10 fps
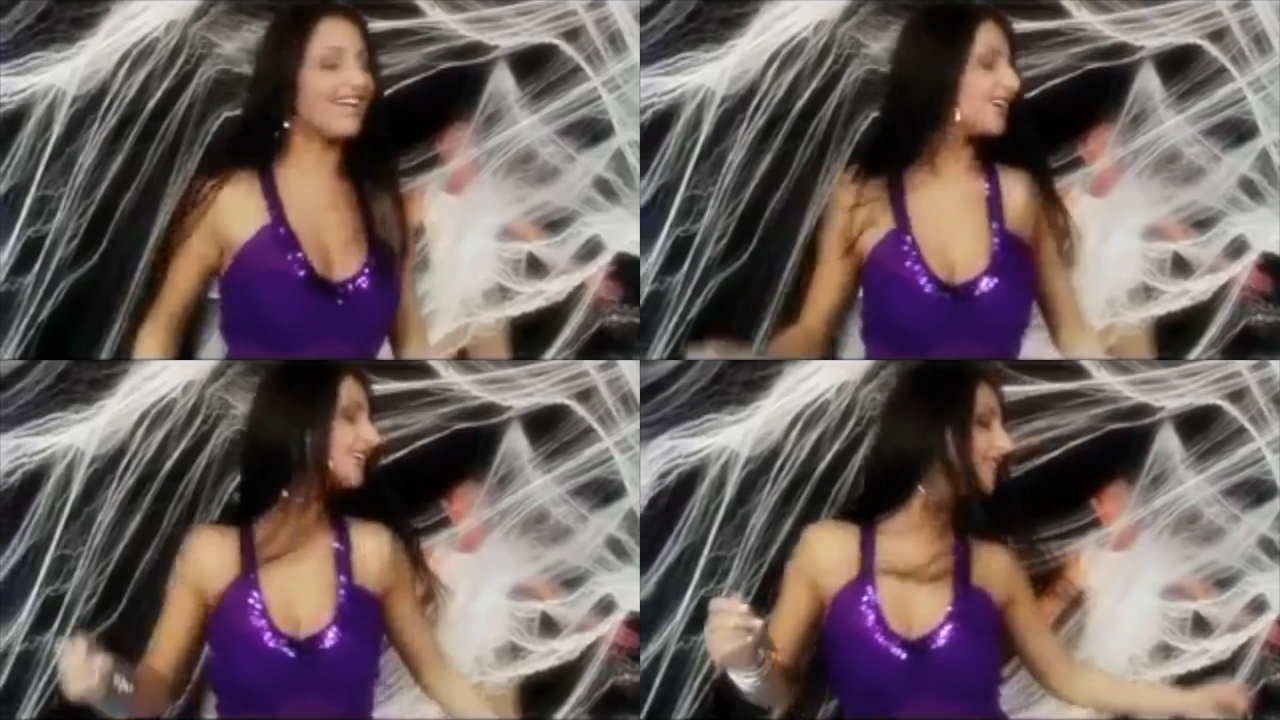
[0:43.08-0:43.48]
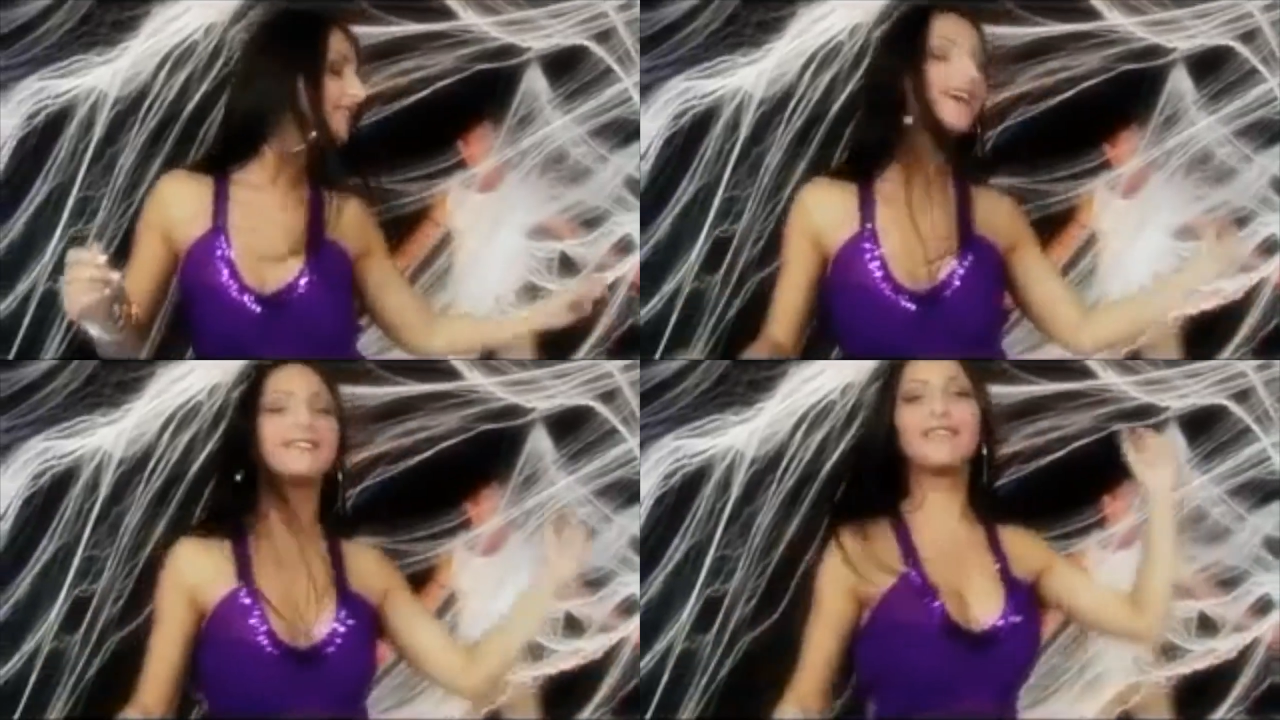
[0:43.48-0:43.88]
What's with
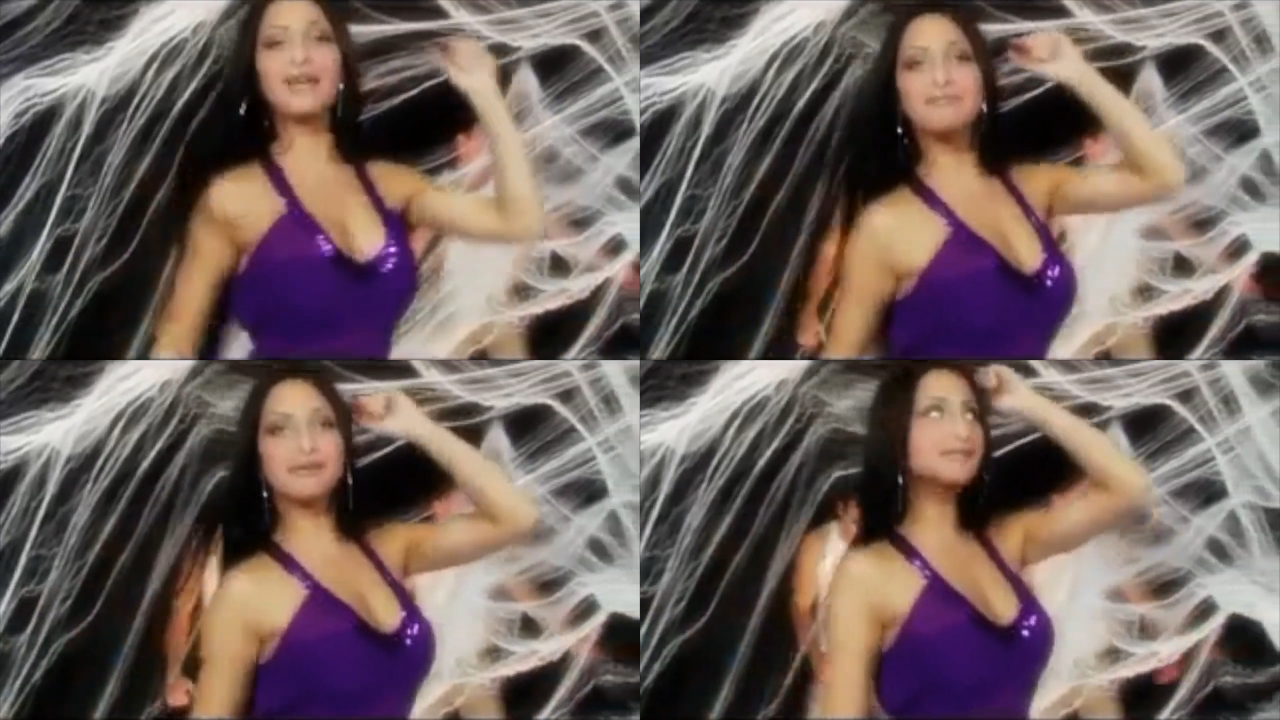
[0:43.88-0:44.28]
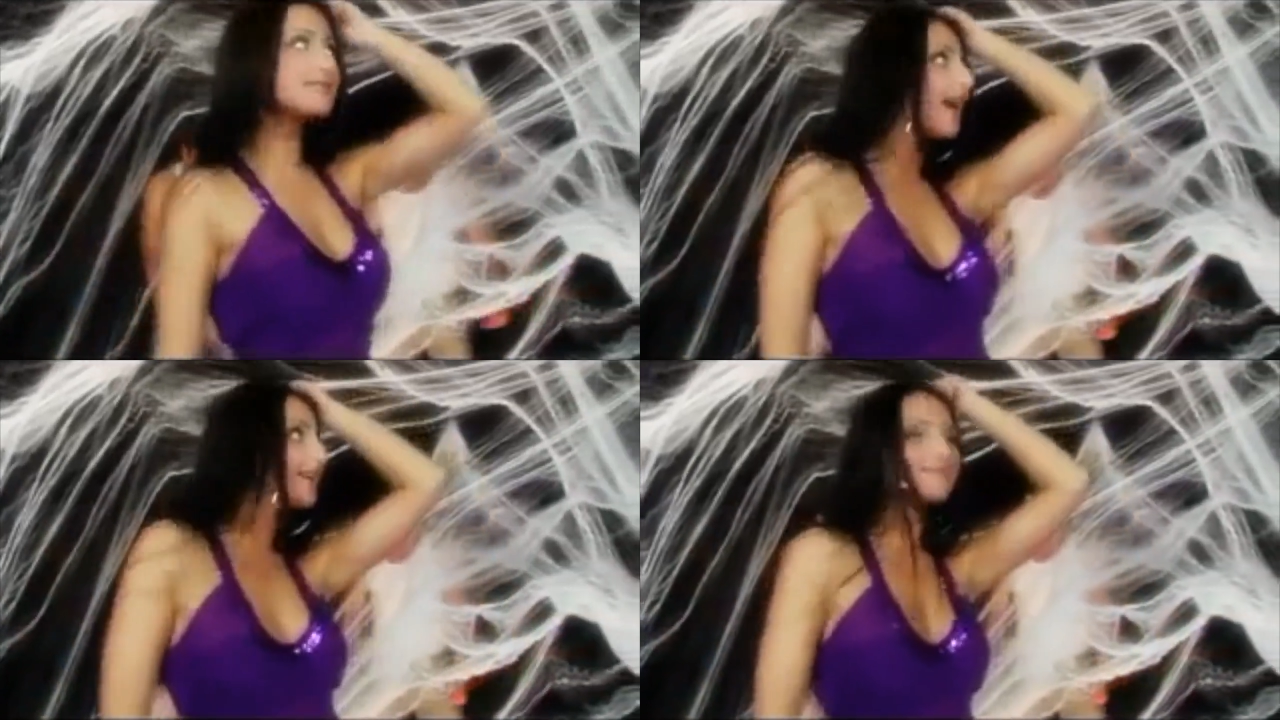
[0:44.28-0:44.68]
the spider webs?
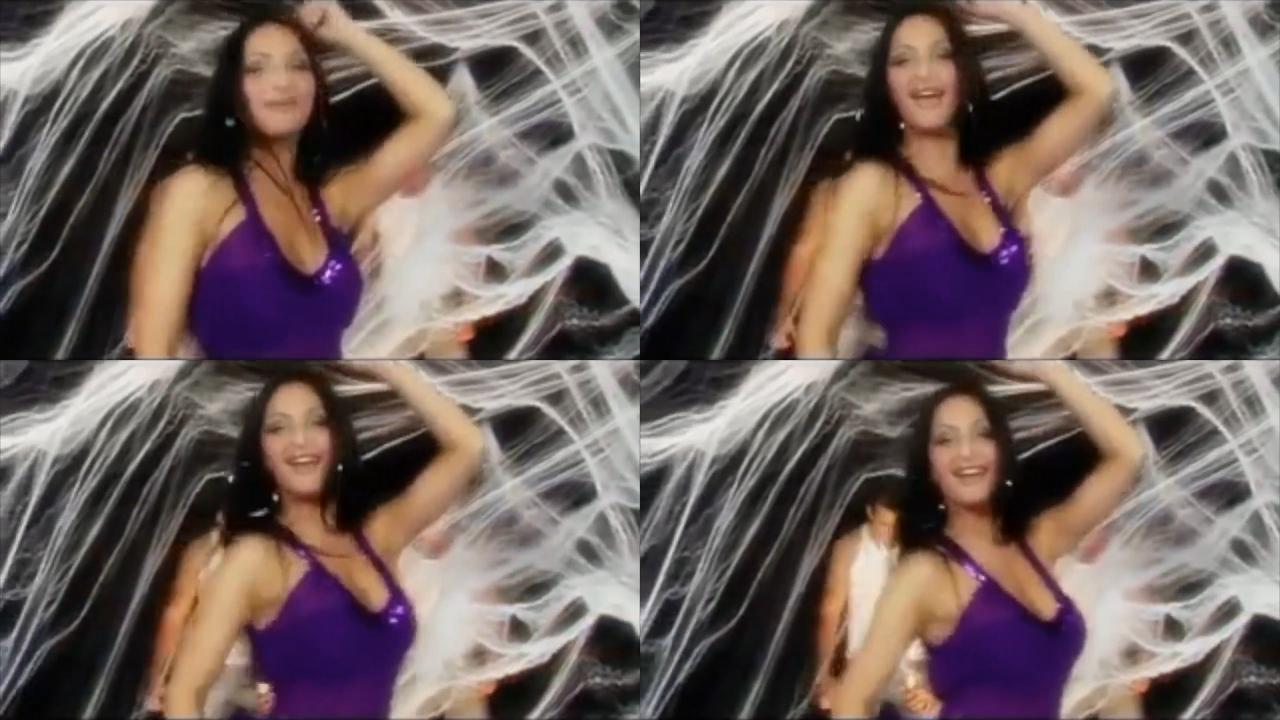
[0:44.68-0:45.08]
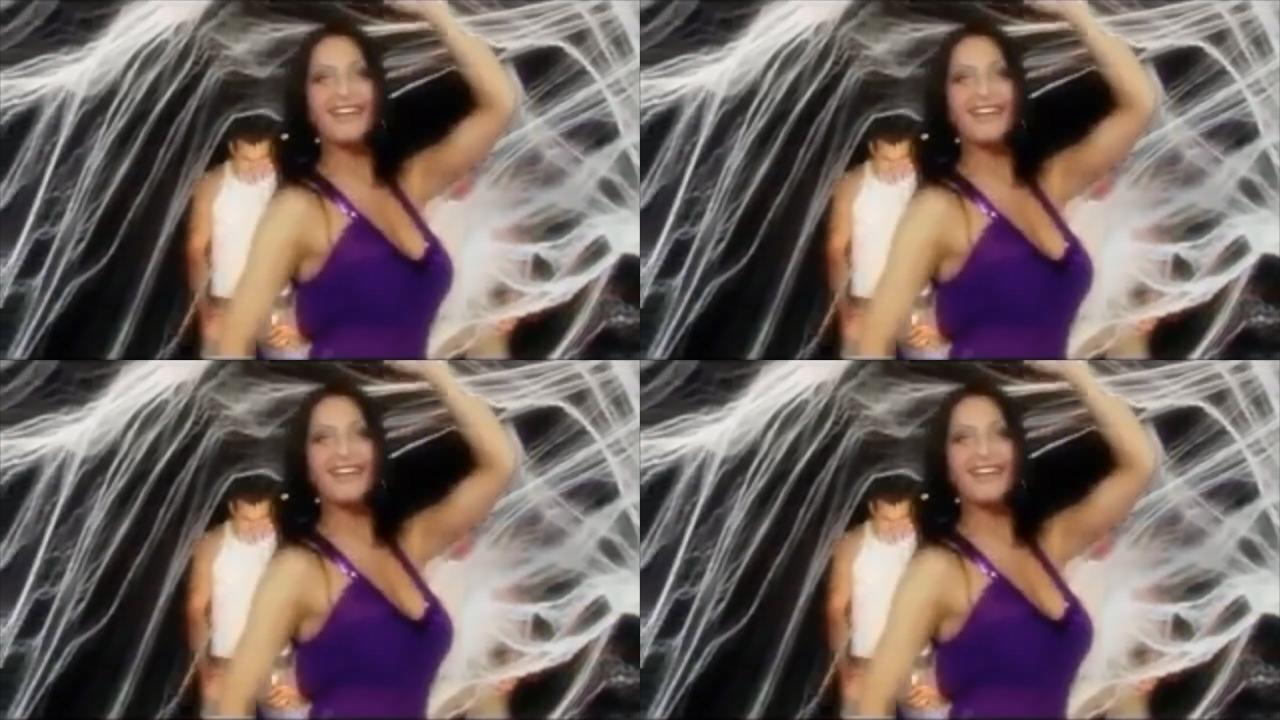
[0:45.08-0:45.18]
I don't